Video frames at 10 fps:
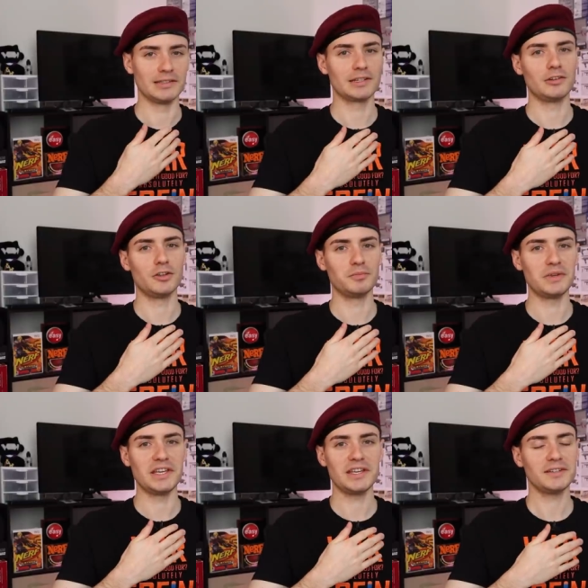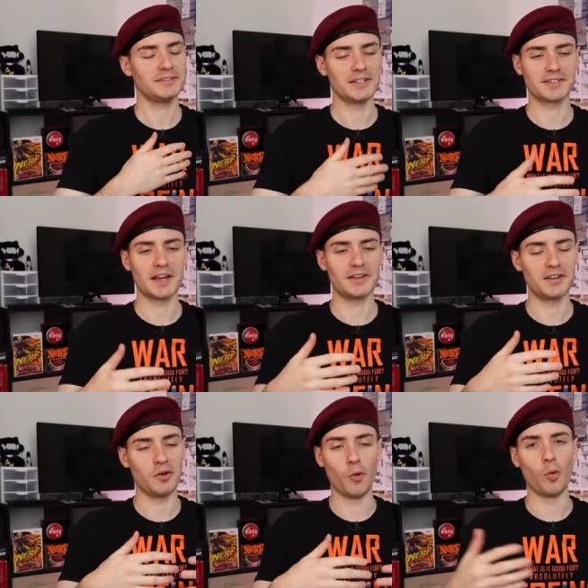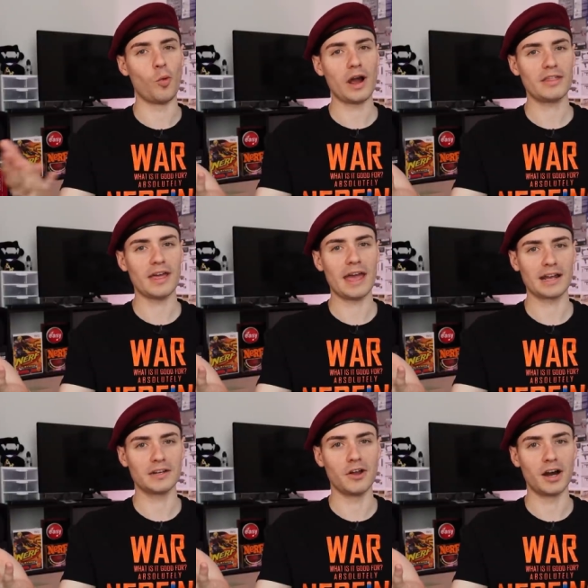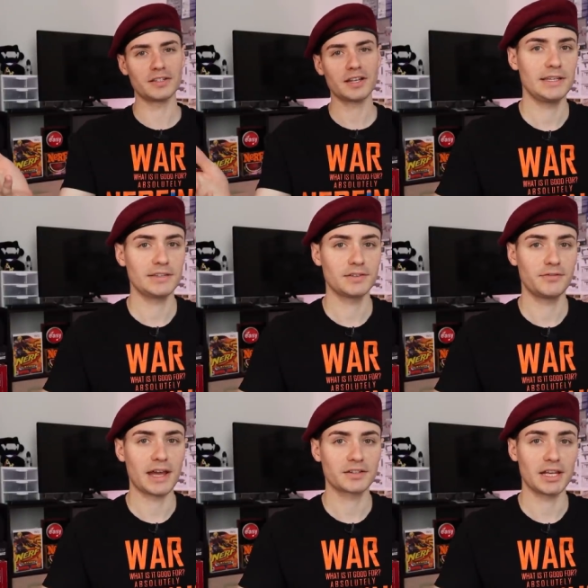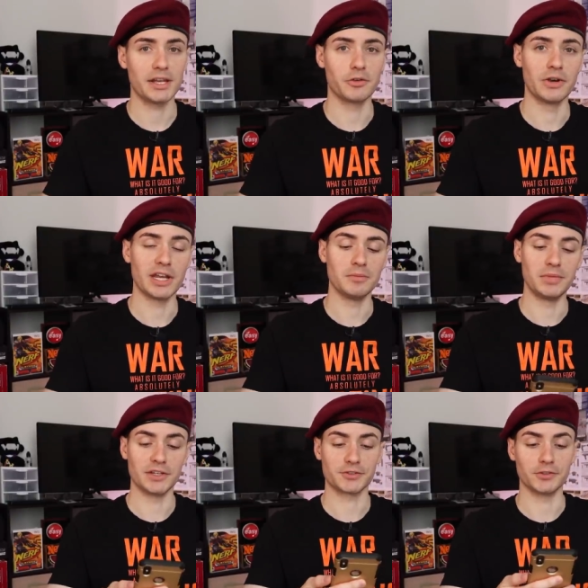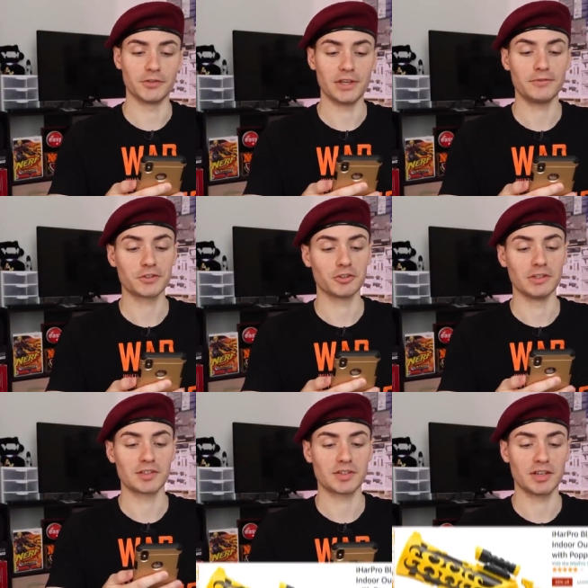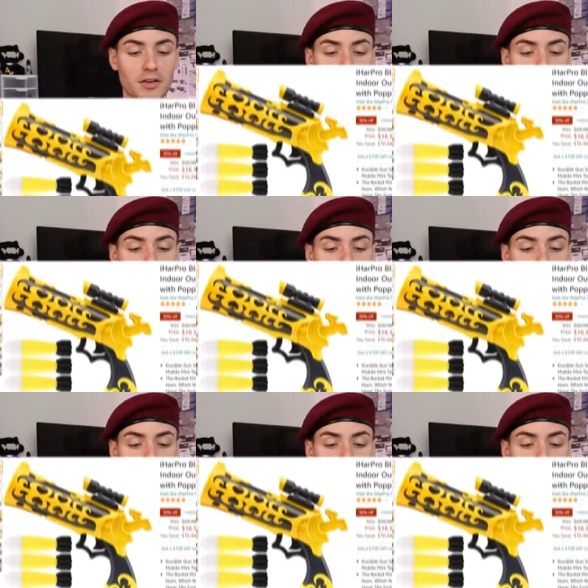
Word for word: and little old me decided why the heck not. It is in fact a grenade pistol, the official listing